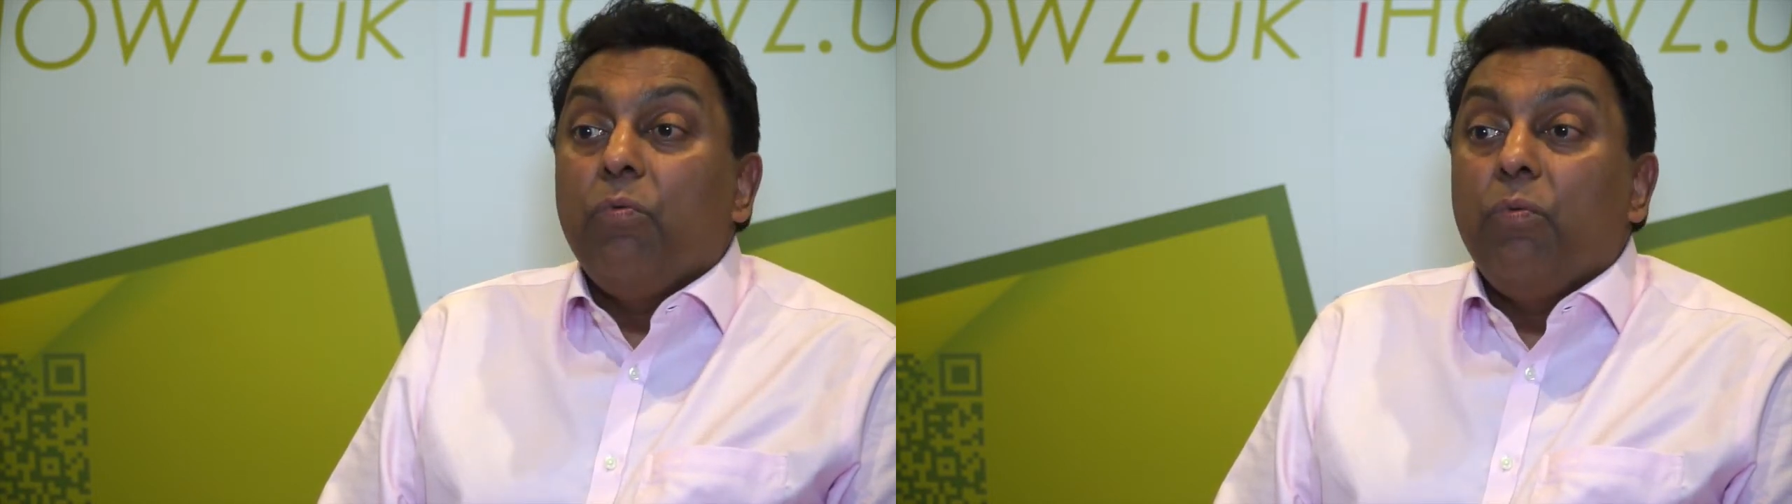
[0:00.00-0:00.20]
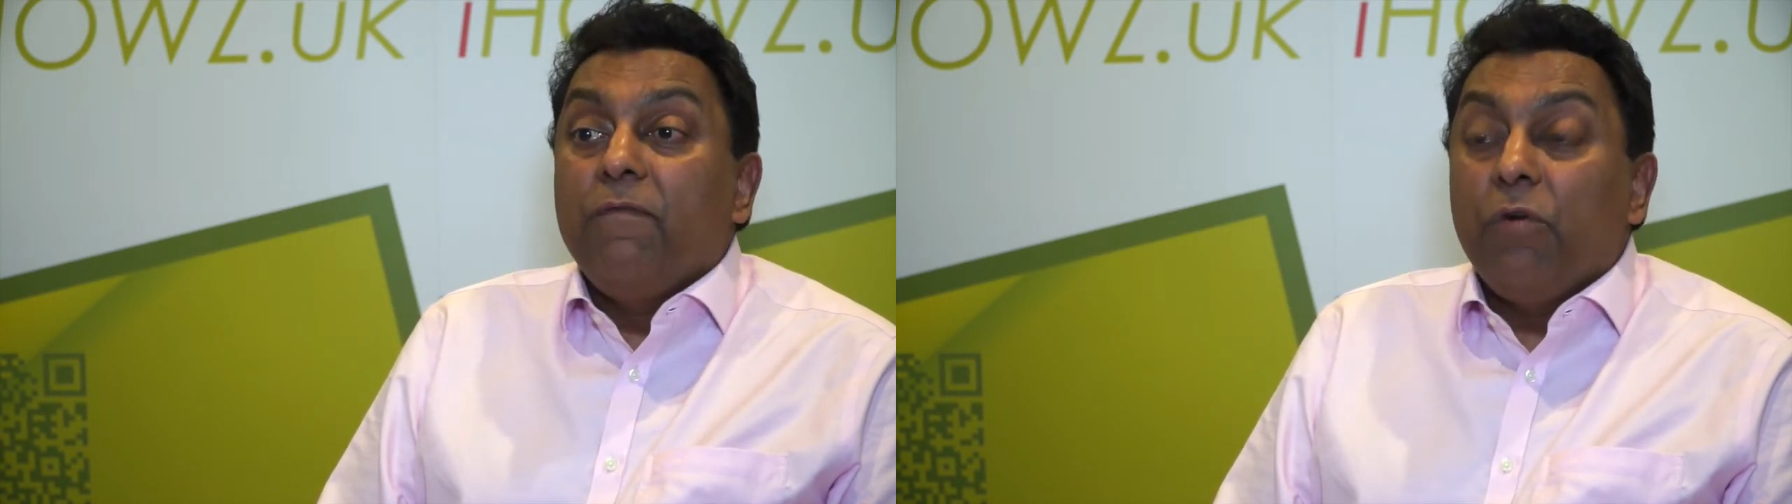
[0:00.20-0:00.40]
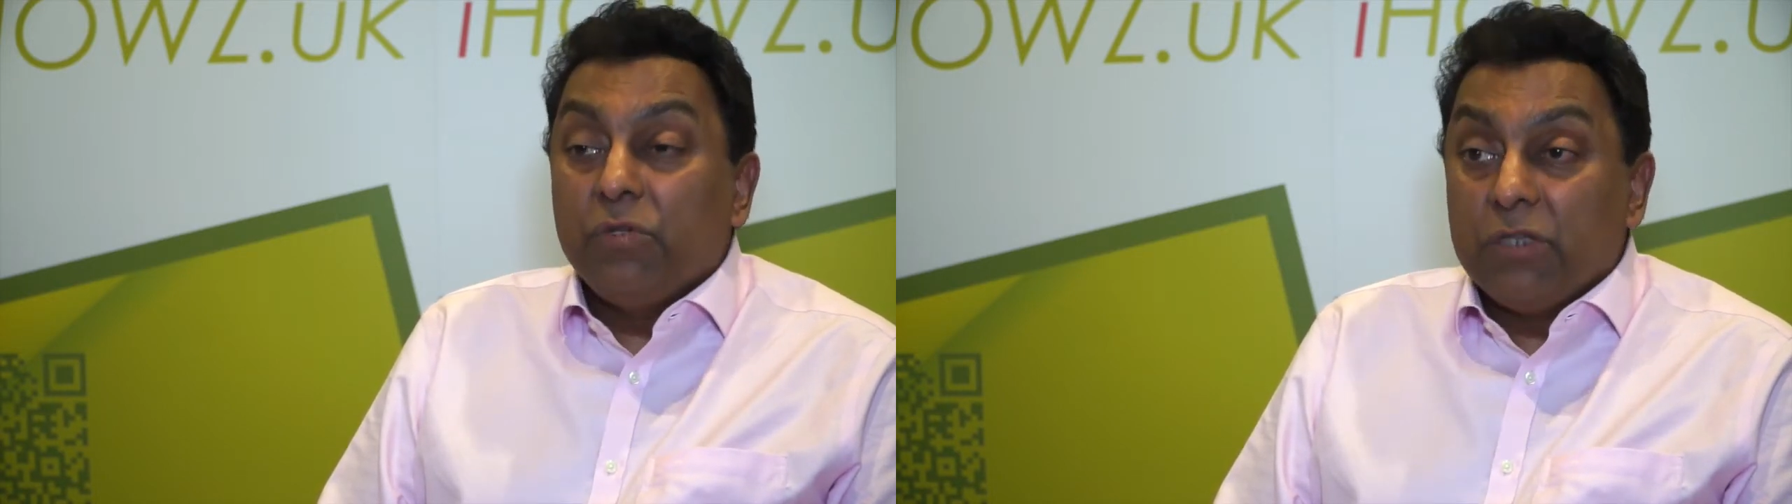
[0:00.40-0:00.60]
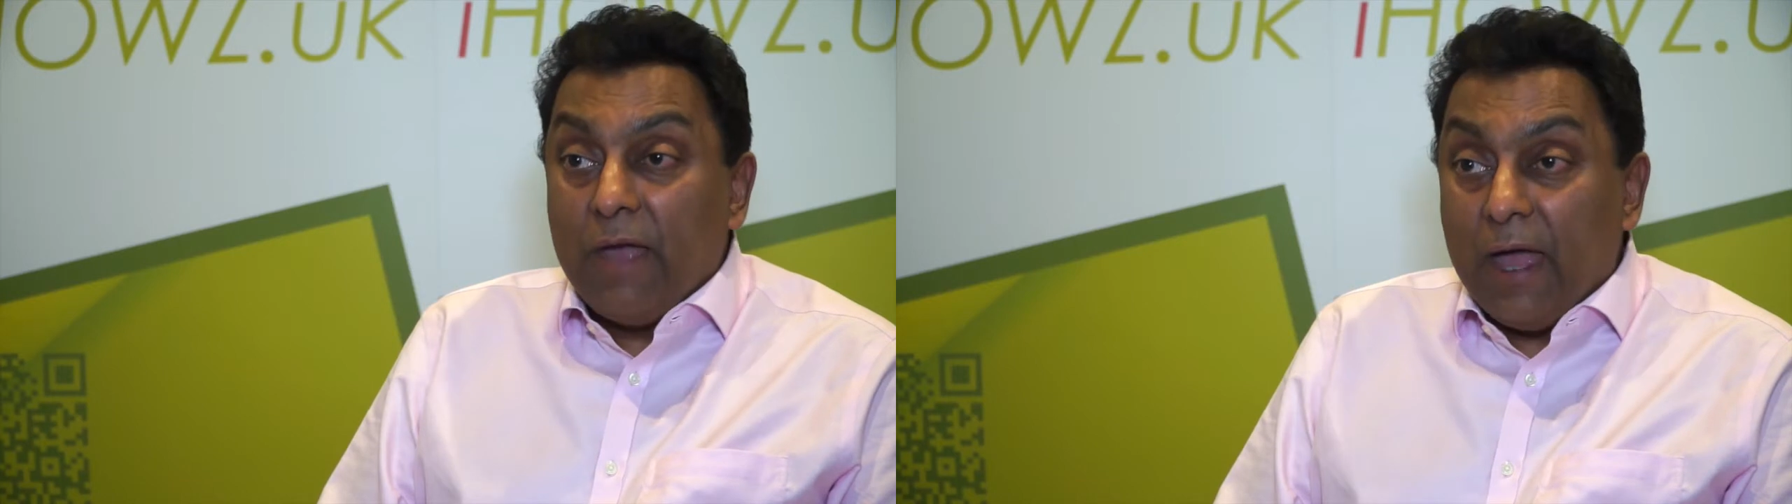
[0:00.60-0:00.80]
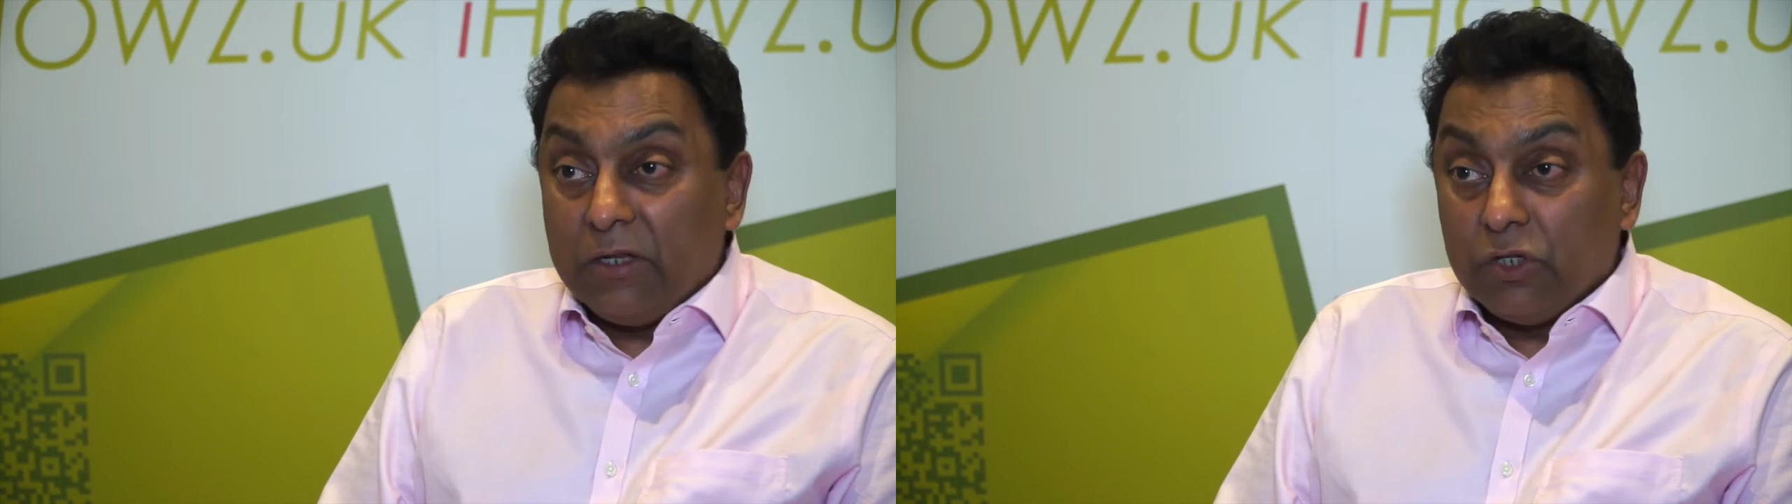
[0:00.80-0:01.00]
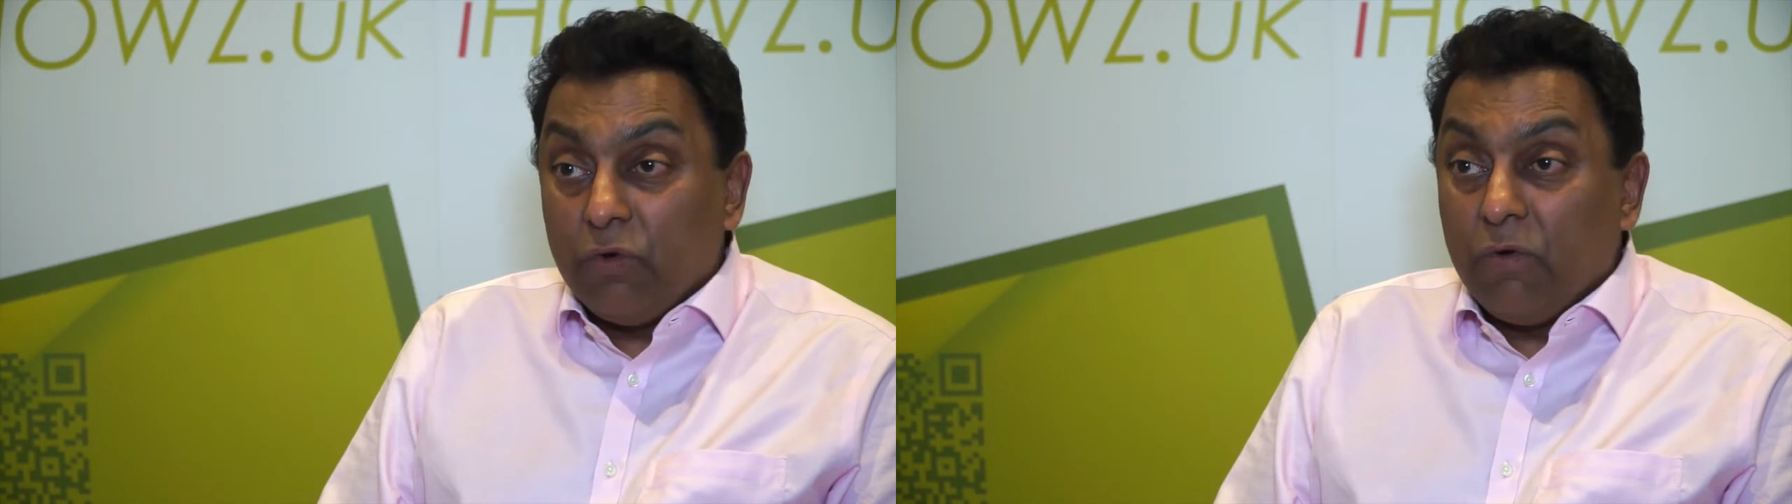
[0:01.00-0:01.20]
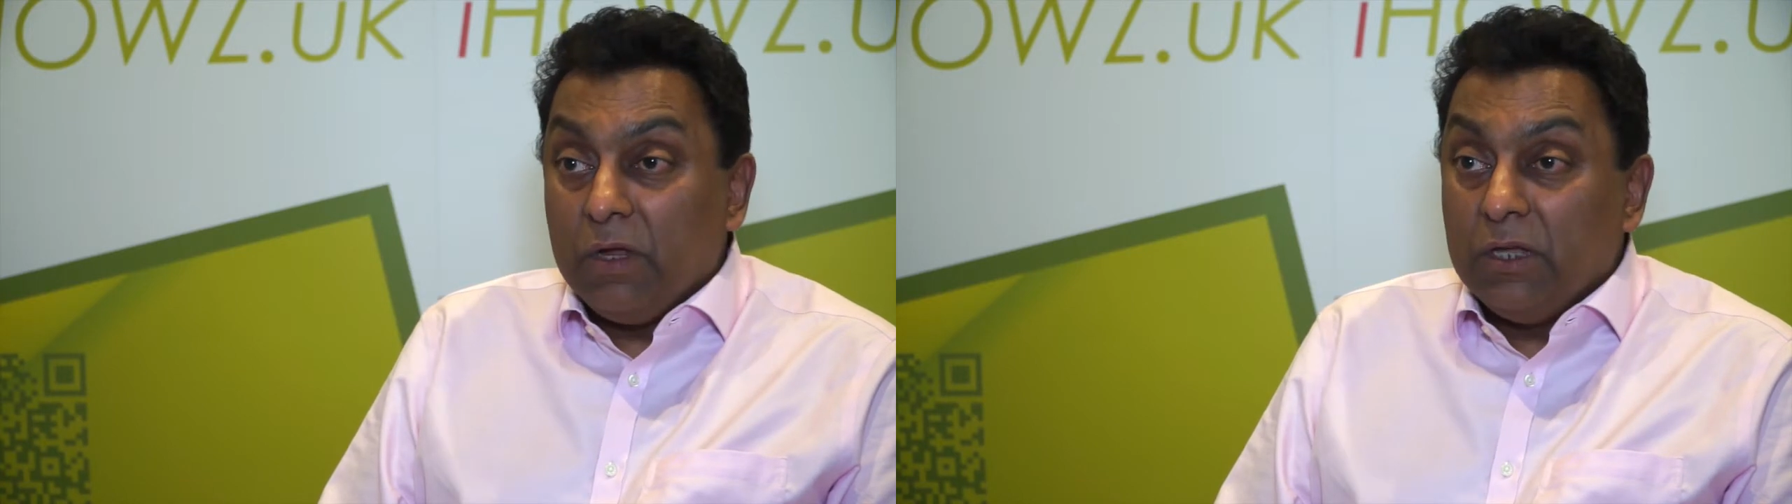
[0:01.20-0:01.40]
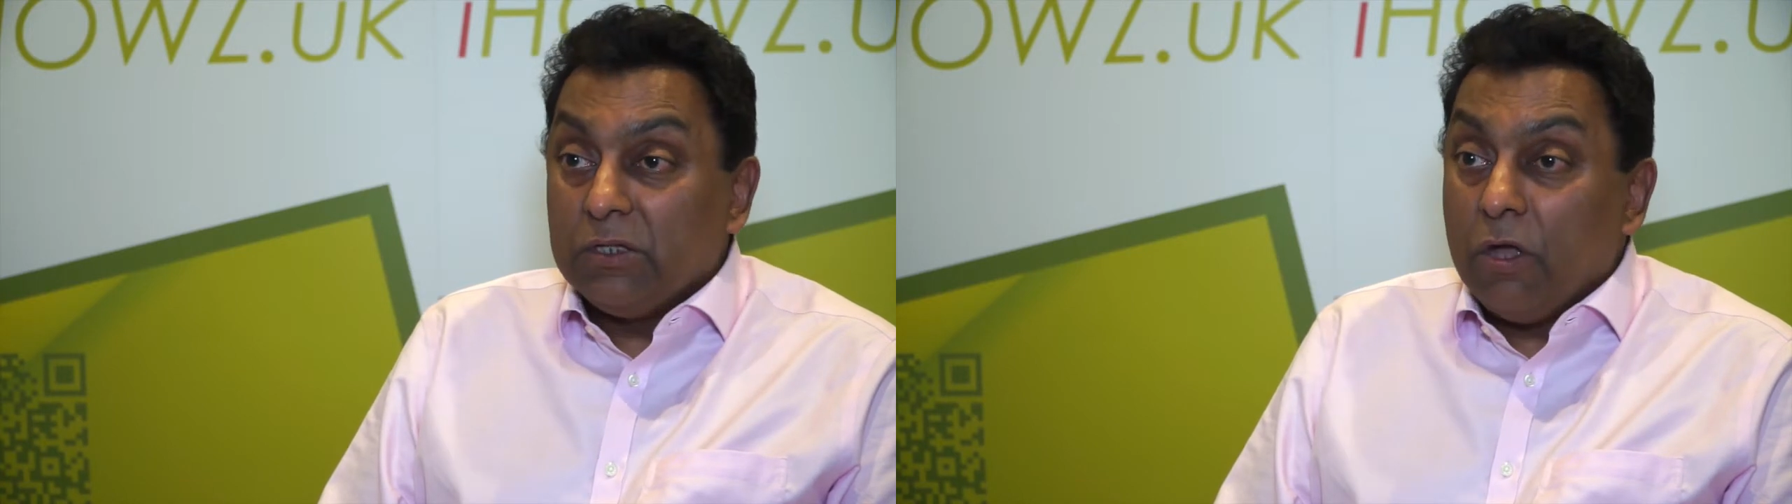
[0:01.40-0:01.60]
we've also had
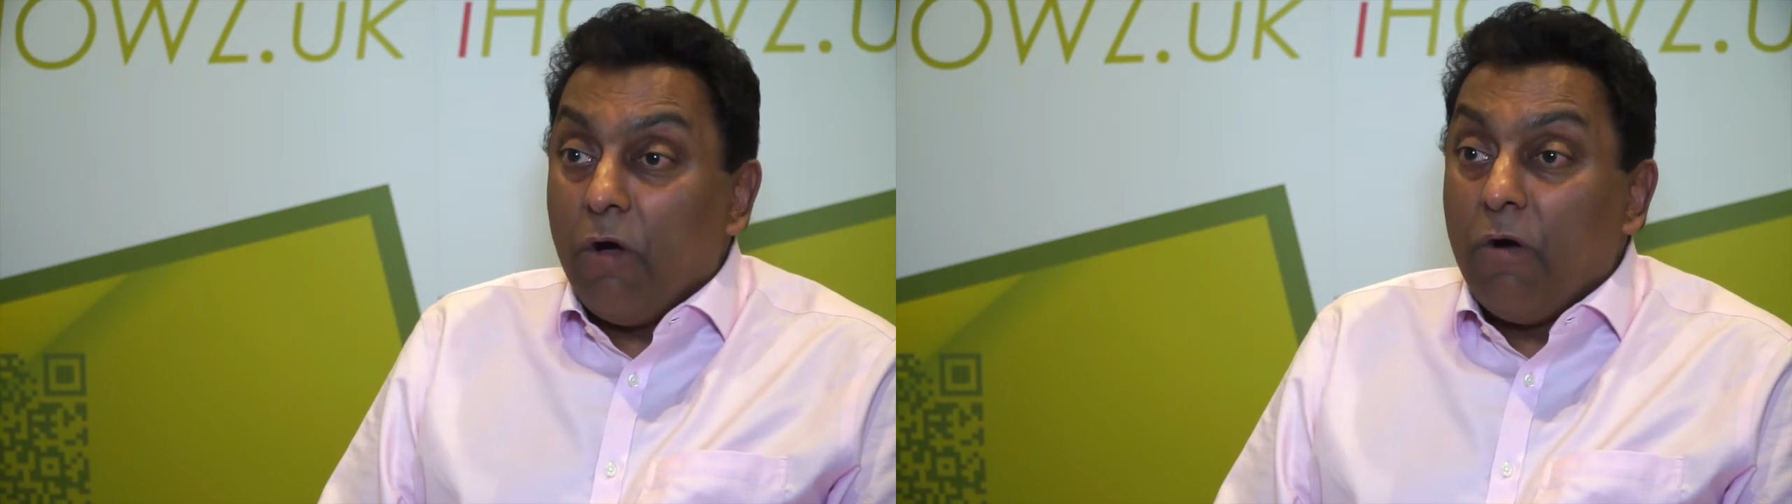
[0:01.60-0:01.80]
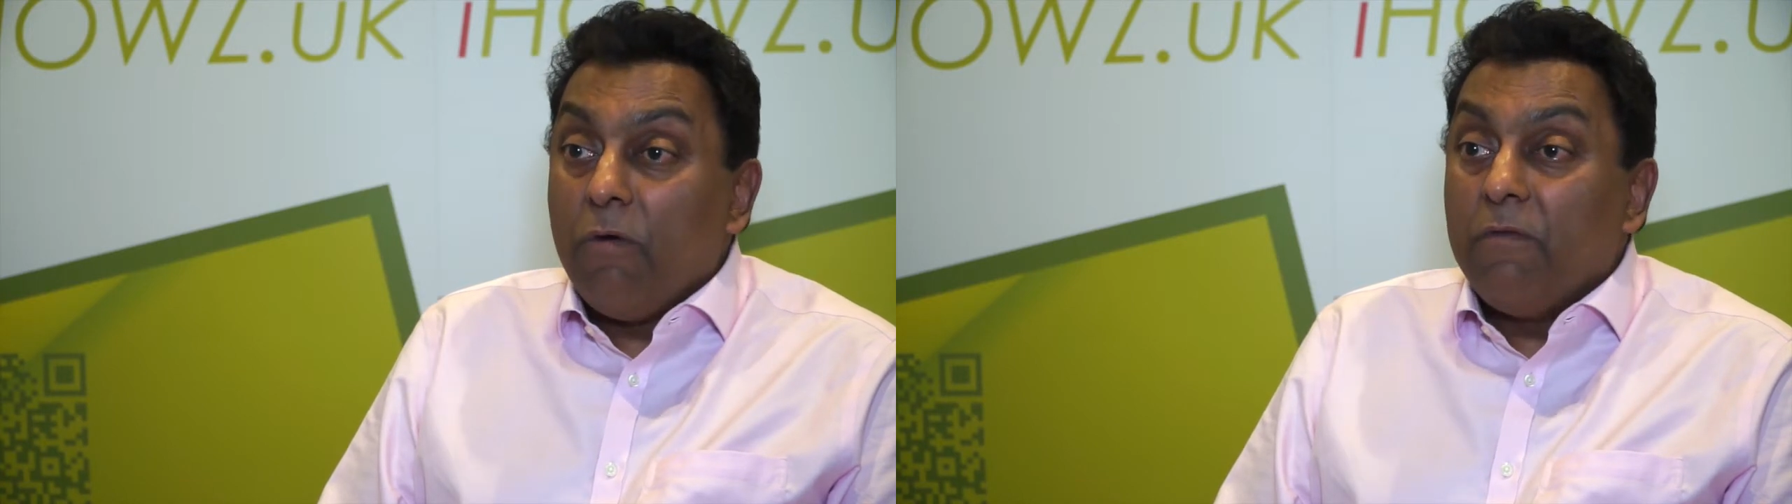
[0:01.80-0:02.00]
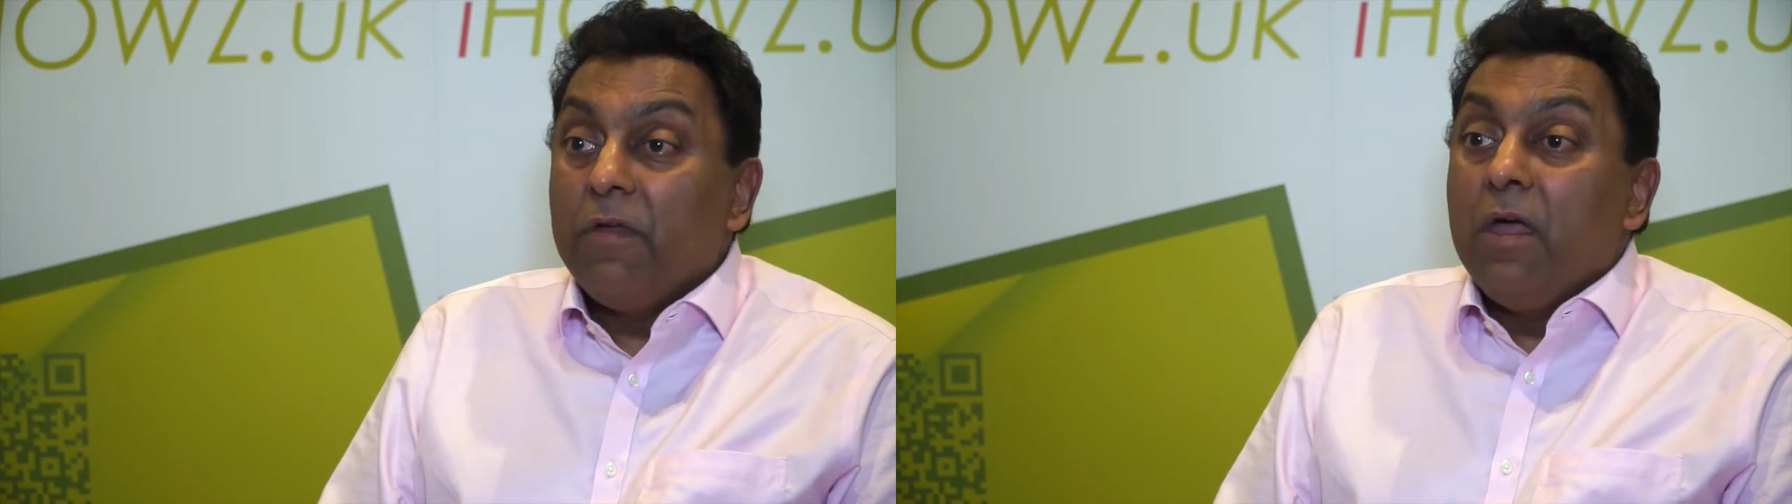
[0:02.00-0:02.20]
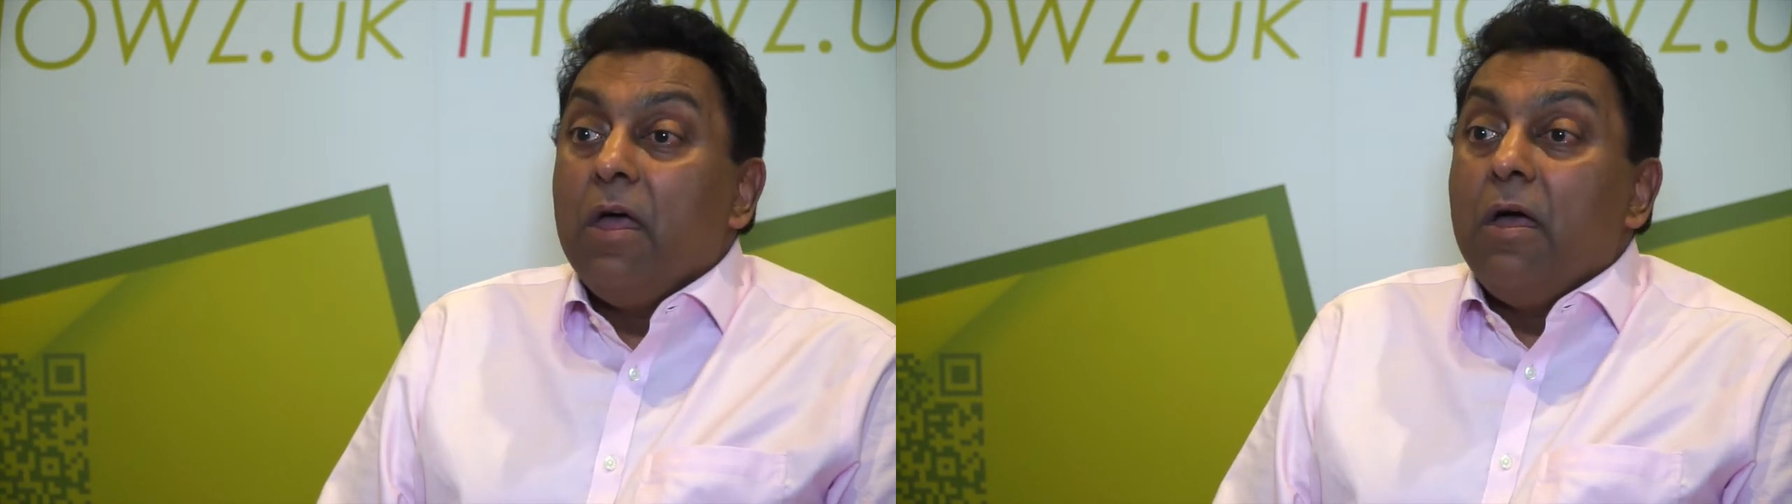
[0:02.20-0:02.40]
stories of